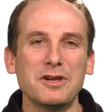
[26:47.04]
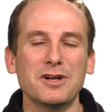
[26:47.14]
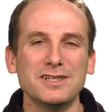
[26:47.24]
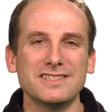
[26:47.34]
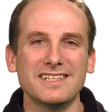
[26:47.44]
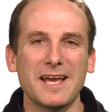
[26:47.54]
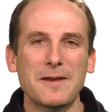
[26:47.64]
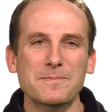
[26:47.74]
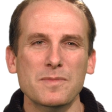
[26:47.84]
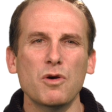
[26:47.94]
heard today,
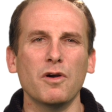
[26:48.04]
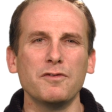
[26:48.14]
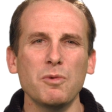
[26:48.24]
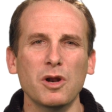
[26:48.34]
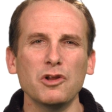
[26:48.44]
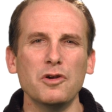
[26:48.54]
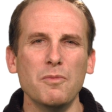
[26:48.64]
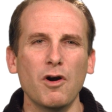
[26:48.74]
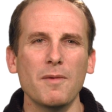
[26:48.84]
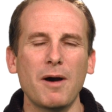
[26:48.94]
or if you want to learn
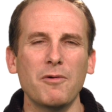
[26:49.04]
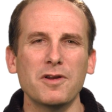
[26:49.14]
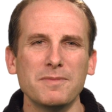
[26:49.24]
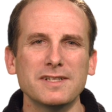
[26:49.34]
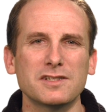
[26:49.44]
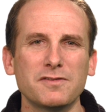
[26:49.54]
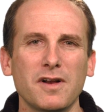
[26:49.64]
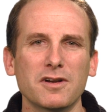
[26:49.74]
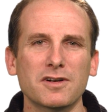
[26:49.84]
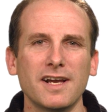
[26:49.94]
more about what it means to
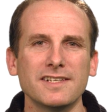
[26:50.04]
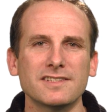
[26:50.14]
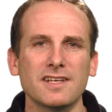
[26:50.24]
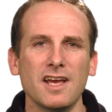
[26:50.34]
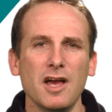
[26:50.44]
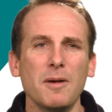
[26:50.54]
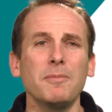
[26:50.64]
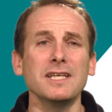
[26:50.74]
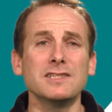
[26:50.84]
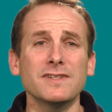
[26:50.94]
follow Christ,
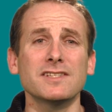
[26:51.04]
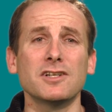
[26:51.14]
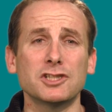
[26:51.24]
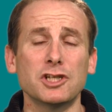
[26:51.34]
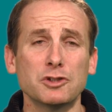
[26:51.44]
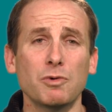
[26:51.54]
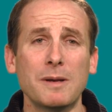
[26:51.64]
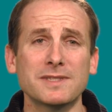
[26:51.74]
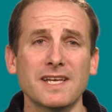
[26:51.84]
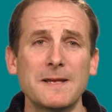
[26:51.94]
please visit our church
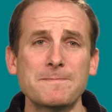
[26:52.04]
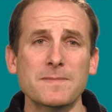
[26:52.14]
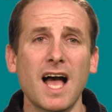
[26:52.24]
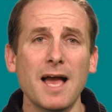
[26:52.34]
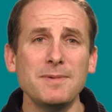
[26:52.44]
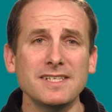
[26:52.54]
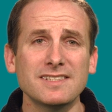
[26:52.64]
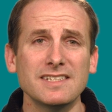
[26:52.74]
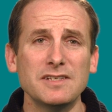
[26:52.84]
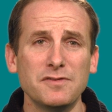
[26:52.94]
website,
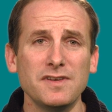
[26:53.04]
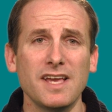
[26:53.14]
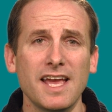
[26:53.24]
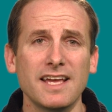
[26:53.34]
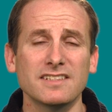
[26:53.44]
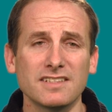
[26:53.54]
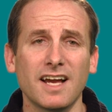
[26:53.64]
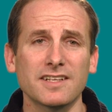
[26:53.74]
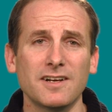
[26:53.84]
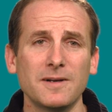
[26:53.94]

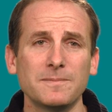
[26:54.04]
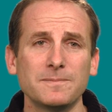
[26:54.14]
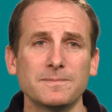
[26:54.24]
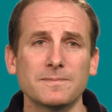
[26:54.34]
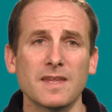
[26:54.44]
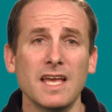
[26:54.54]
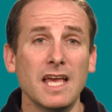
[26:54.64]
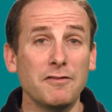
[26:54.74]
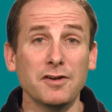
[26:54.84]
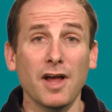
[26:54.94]
ibcva.com.
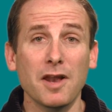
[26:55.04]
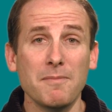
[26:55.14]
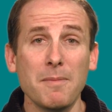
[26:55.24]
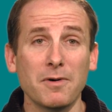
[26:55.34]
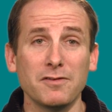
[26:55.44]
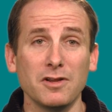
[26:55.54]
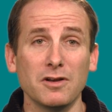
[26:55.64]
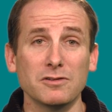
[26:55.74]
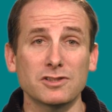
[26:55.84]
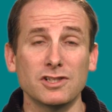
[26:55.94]
If you're not a member of a
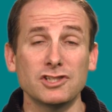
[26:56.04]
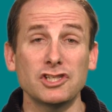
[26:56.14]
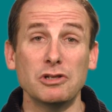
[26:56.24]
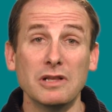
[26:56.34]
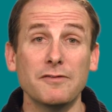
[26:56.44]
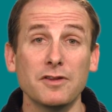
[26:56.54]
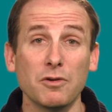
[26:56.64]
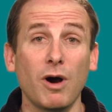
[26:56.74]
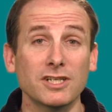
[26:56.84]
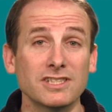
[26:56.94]
local church and you live in the
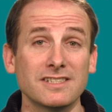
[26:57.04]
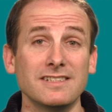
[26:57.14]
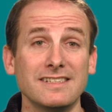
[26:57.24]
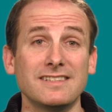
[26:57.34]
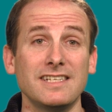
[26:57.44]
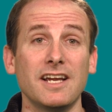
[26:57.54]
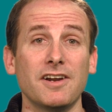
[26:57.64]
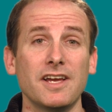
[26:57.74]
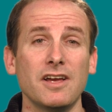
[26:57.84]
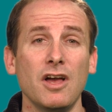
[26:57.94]
Washington, D.C.
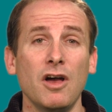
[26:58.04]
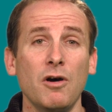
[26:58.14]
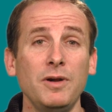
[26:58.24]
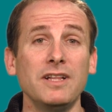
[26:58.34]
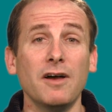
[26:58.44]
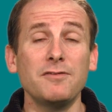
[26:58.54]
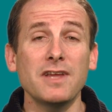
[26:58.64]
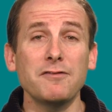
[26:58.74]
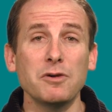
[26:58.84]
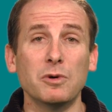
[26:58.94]
area, we'd love to
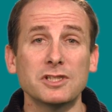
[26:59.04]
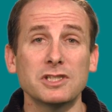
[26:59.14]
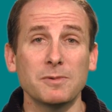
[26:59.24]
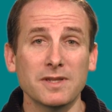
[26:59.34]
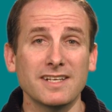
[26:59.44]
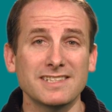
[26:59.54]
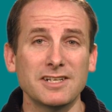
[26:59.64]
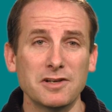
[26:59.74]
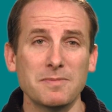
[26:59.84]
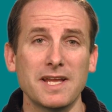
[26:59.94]
have you worship with us here
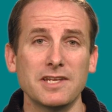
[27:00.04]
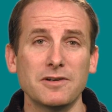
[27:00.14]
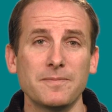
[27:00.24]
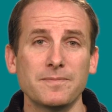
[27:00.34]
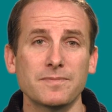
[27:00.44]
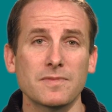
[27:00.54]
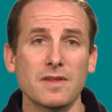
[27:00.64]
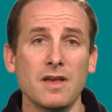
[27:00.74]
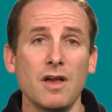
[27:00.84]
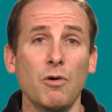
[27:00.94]
at Immanuel.
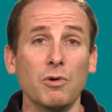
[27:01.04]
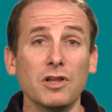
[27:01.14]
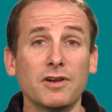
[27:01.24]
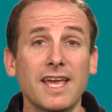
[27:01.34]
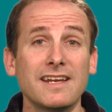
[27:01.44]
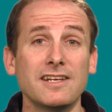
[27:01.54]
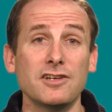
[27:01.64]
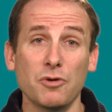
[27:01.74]
We're located in